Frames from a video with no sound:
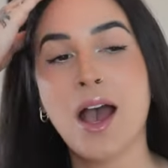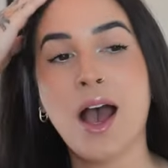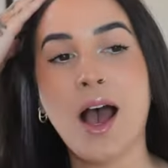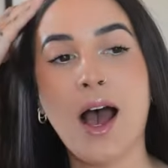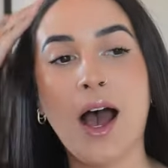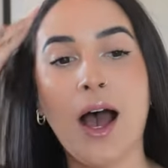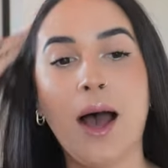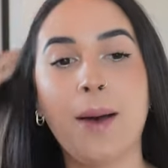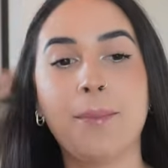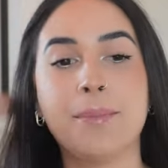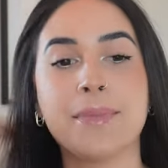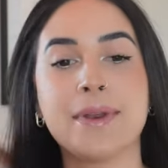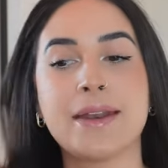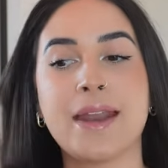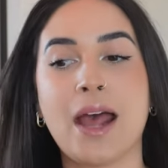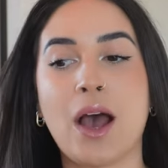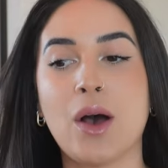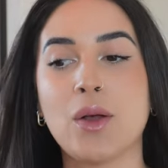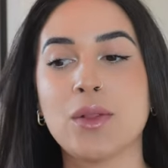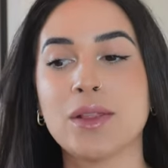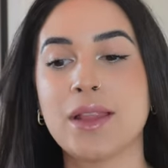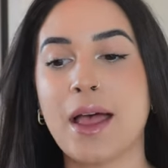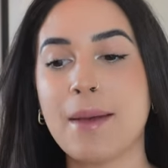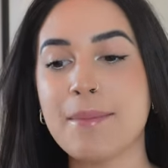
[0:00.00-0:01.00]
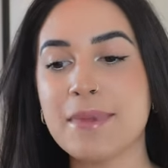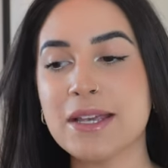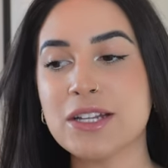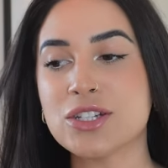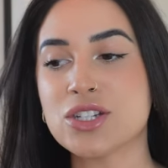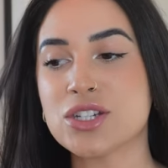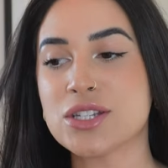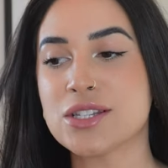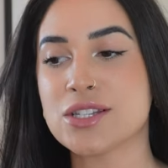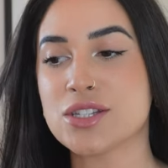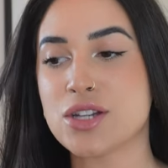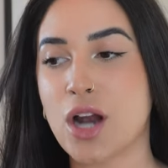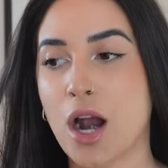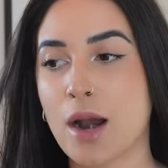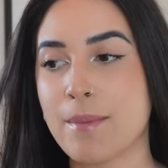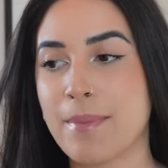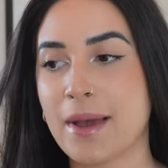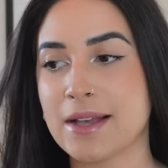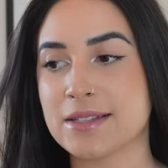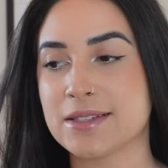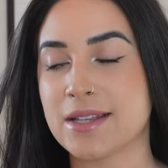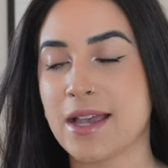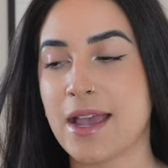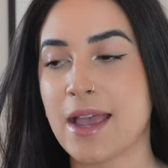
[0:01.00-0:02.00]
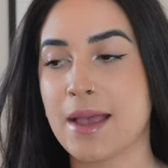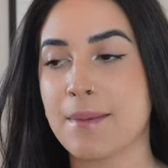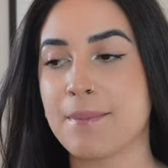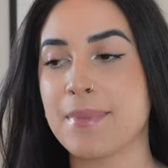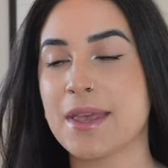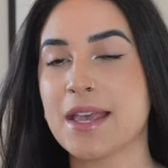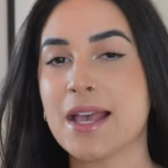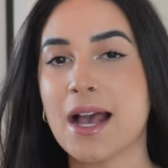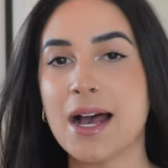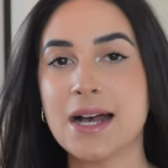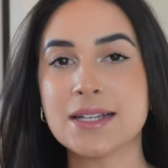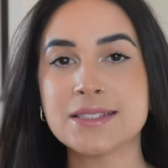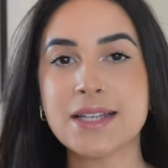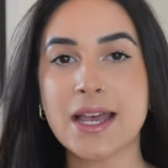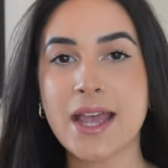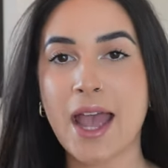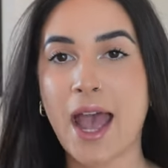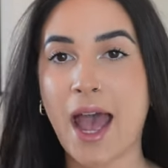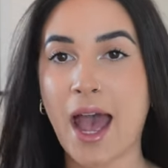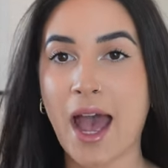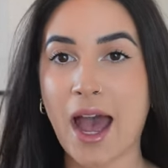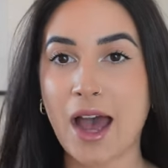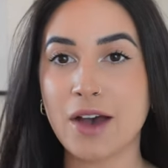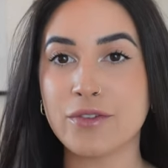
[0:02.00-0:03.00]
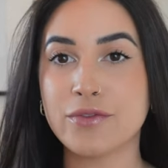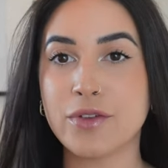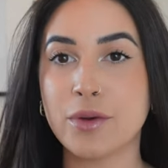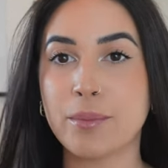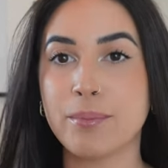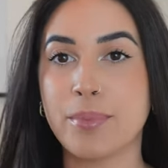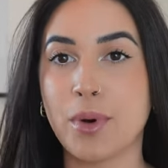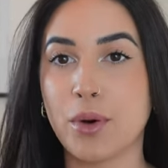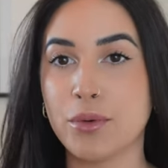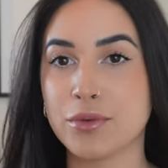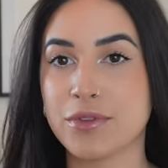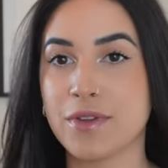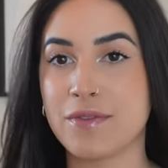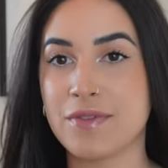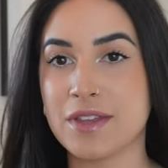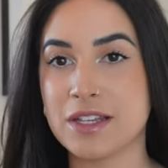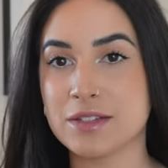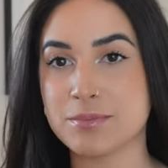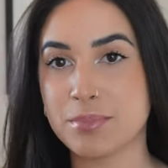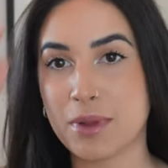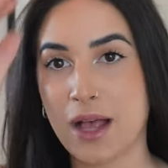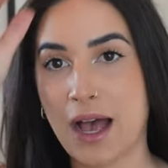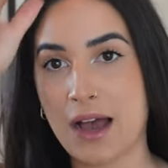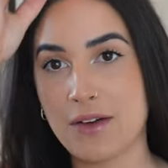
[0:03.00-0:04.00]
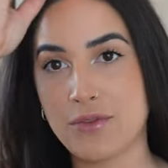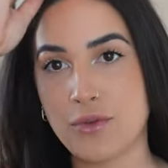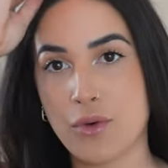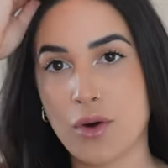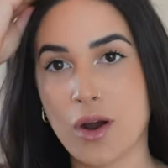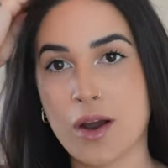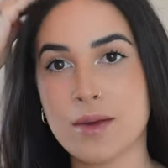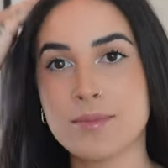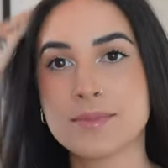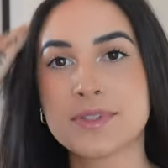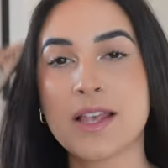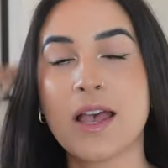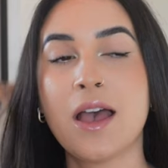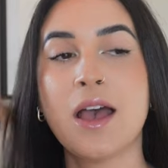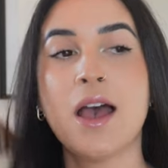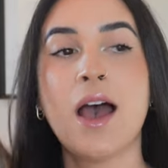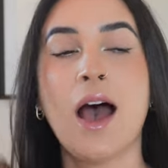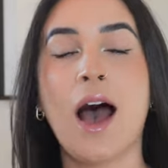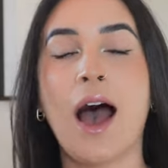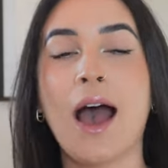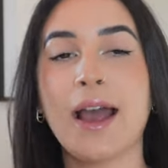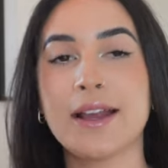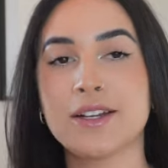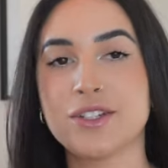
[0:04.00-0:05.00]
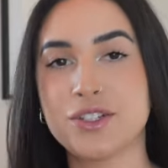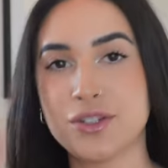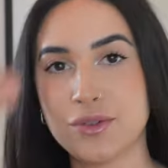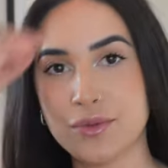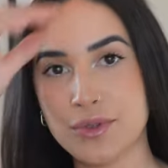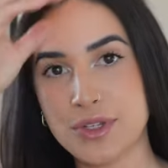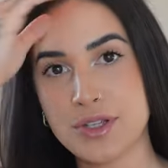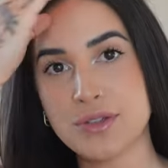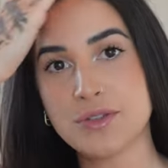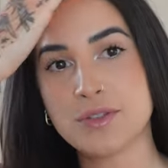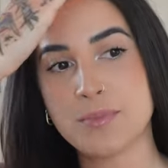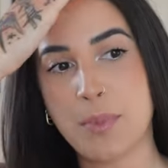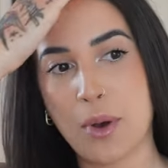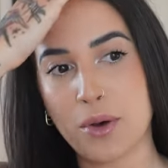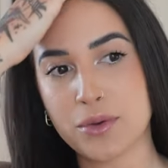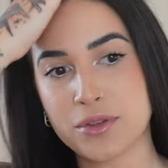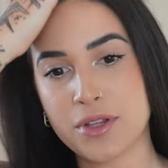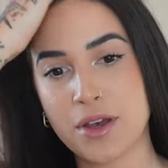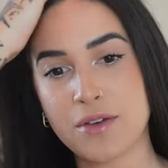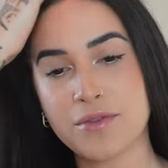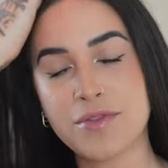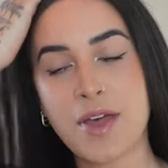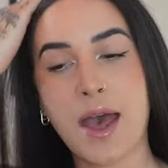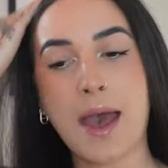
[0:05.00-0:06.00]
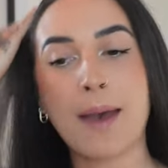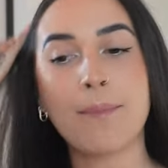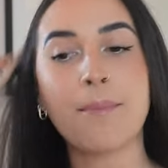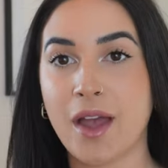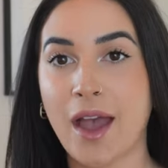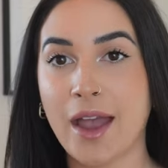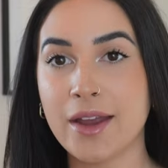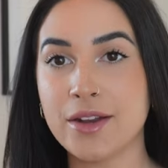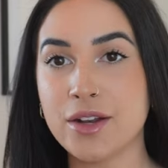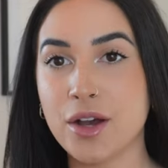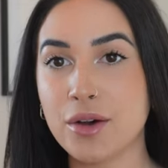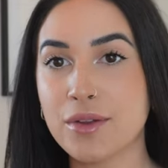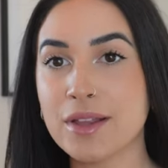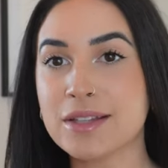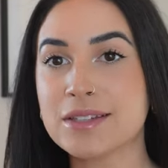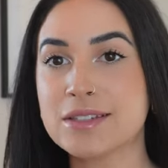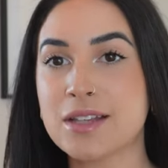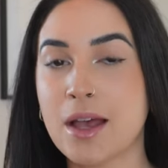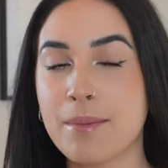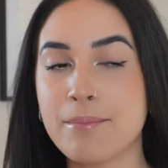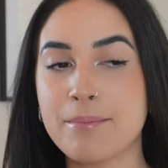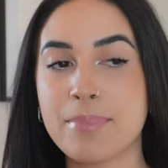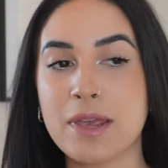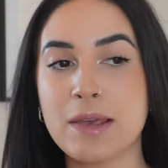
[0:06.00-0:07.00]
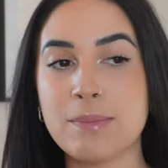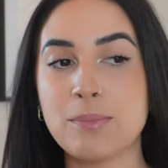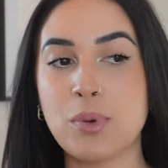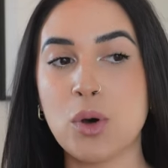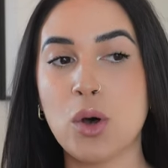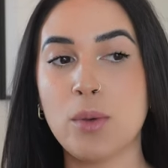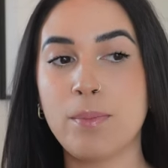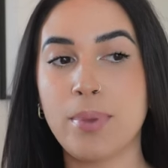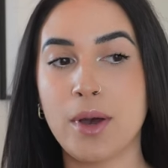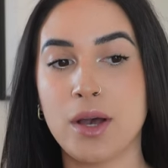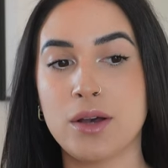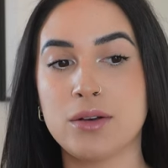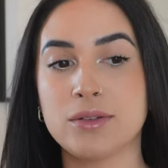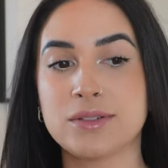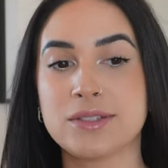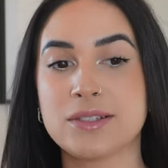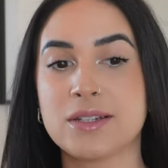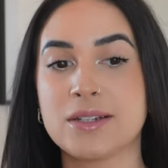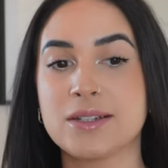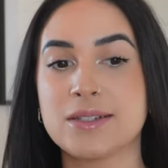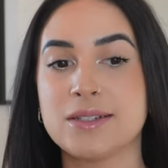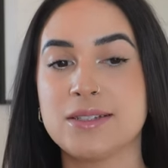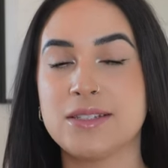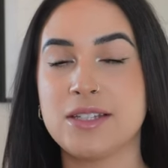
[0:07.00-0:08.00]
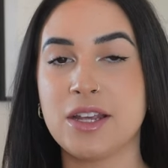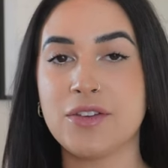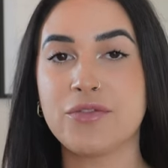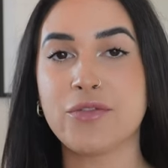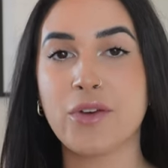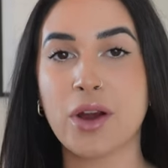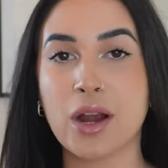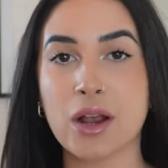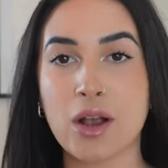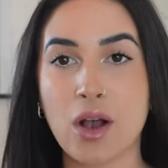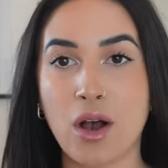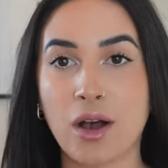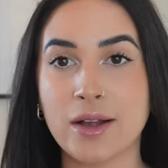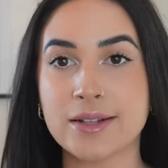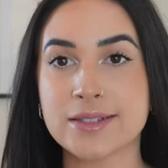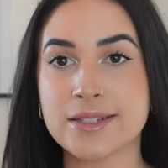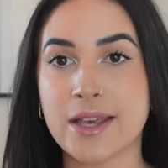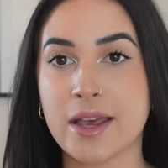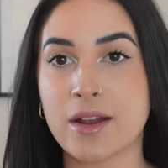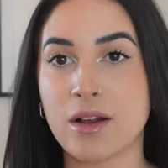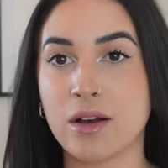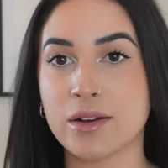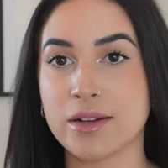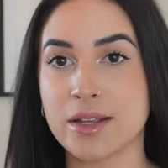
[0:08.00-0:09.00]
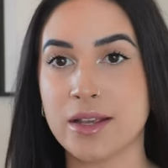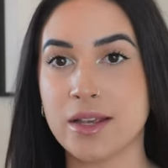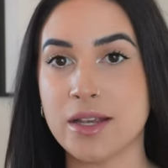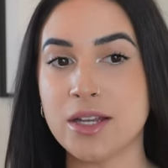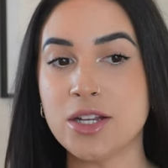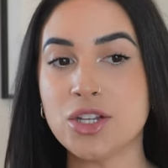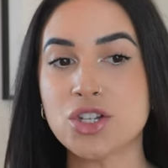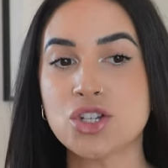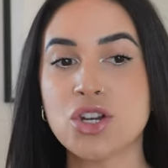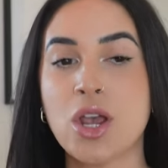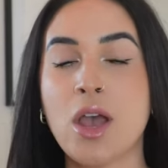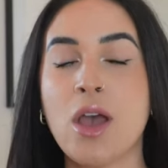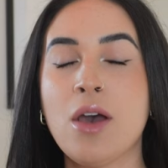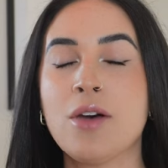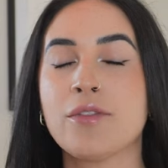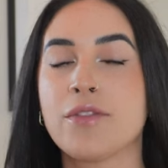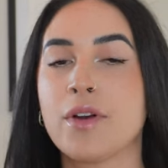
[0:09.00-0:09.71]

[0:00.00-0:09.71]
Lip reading: Now, let me just start by saying, because I have both of these platforms, I do use both of them. I know that some people post different content on each.